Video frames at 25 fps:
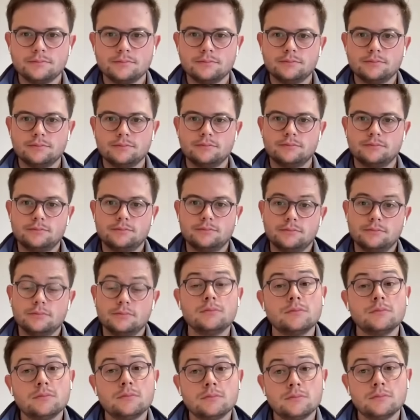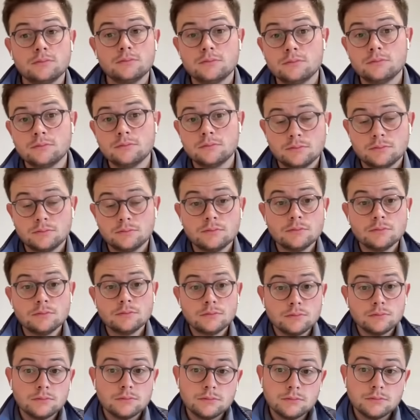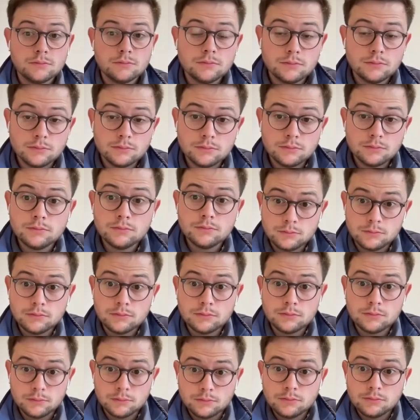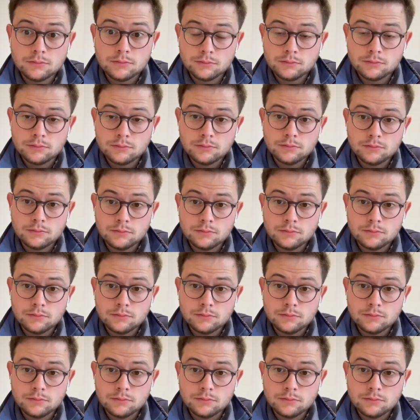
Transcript: The person shown says nothing.